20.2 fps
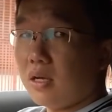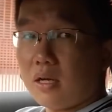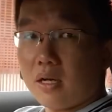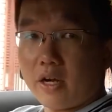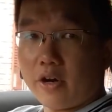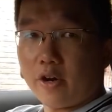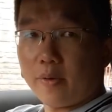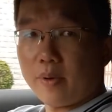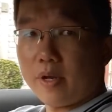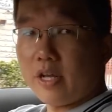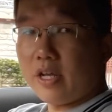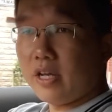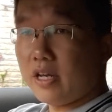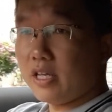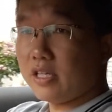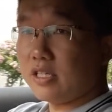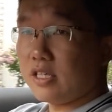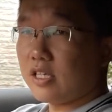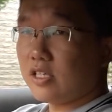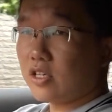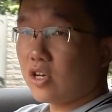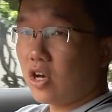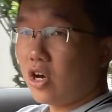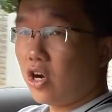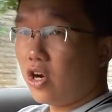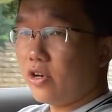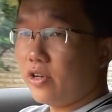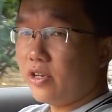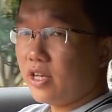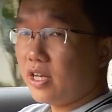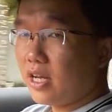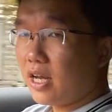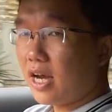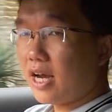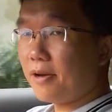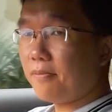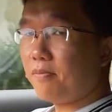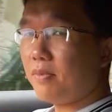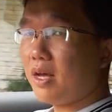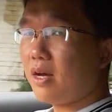Everybody, this is Con.
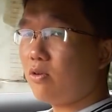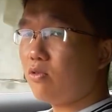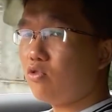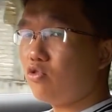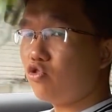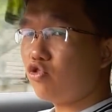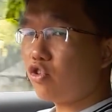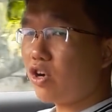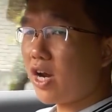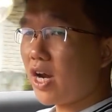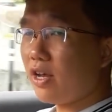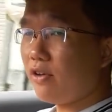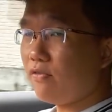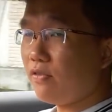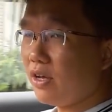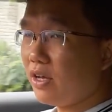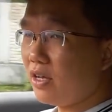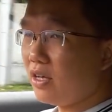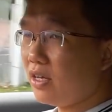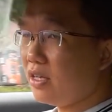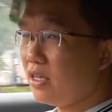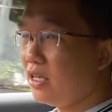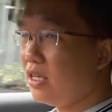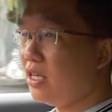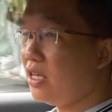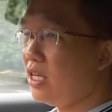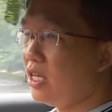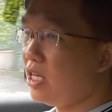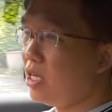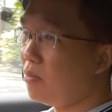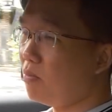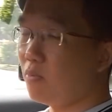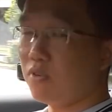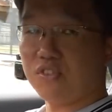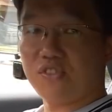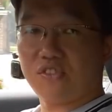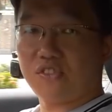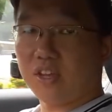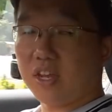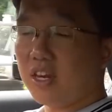I'm now driving the
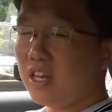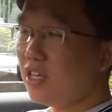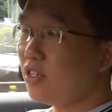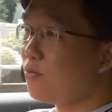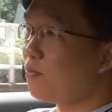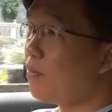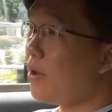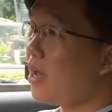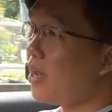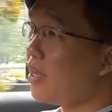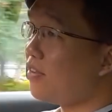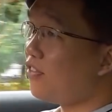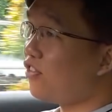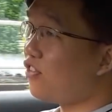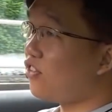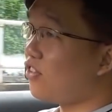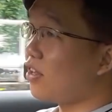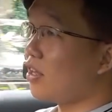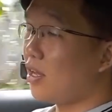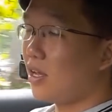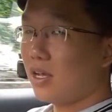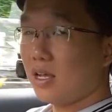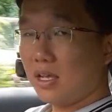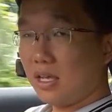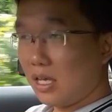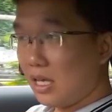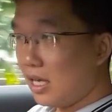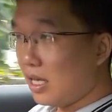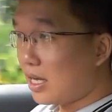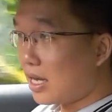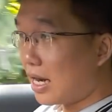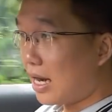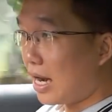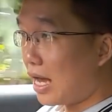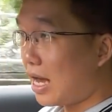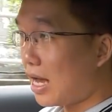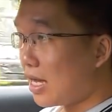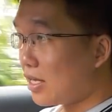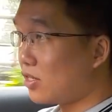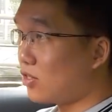Mercedes-Benz
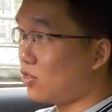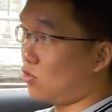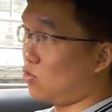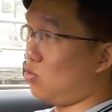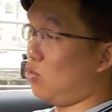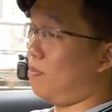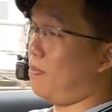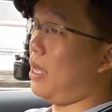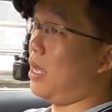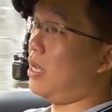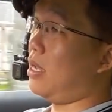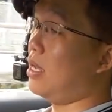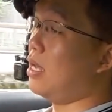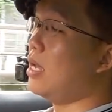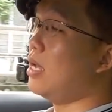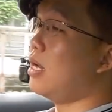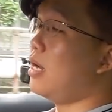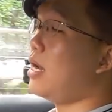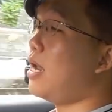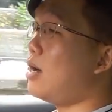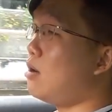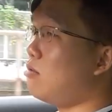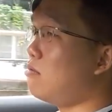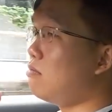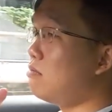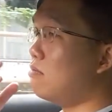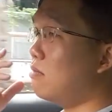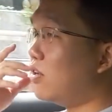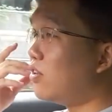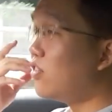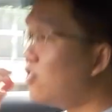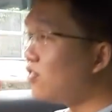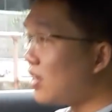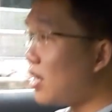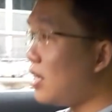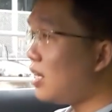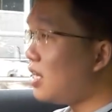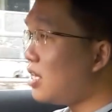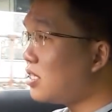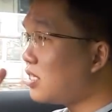E-Class Coupe. Now,
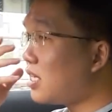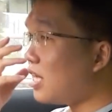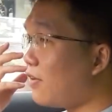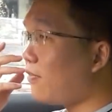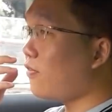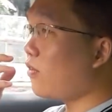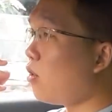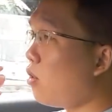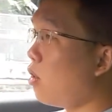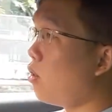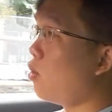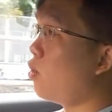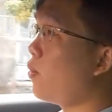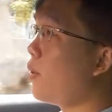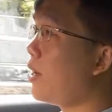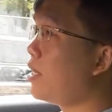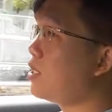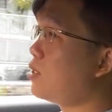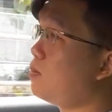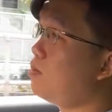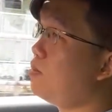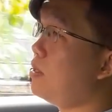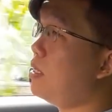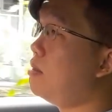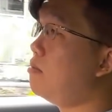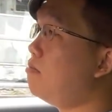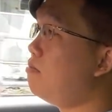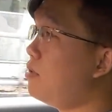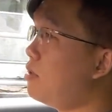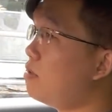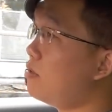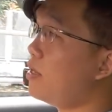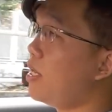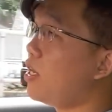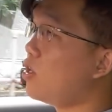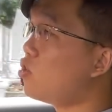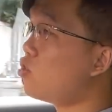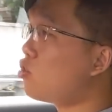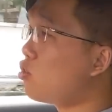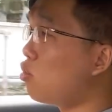Mercedes have always been
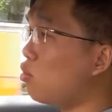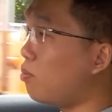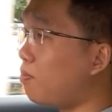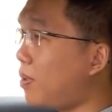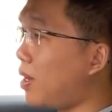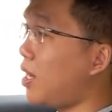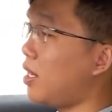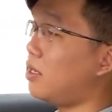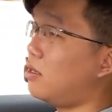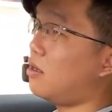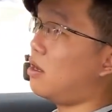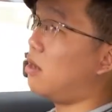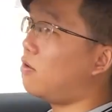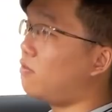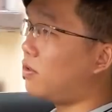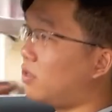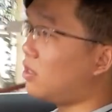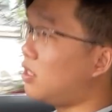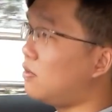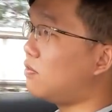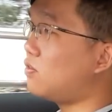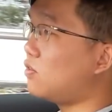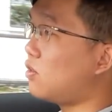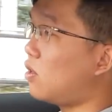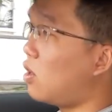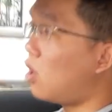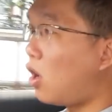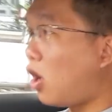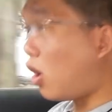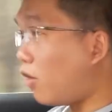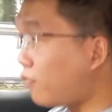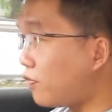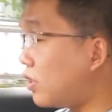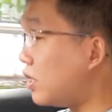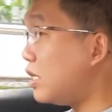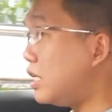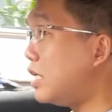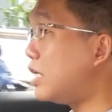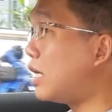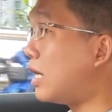building coupe derivatives of the
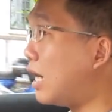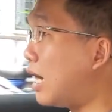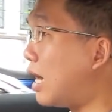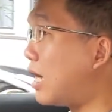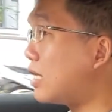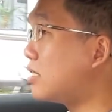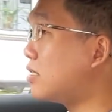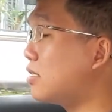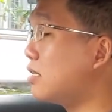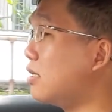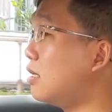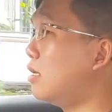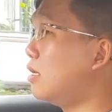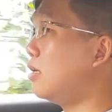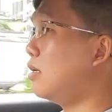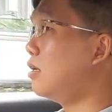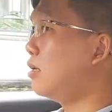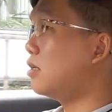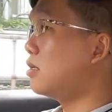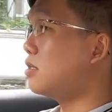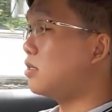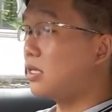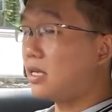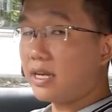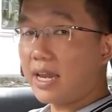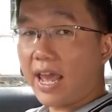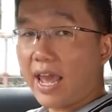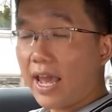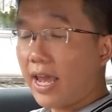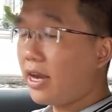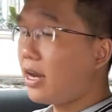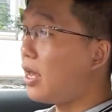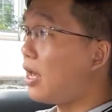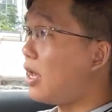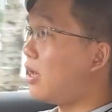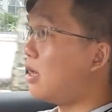E-Class sedan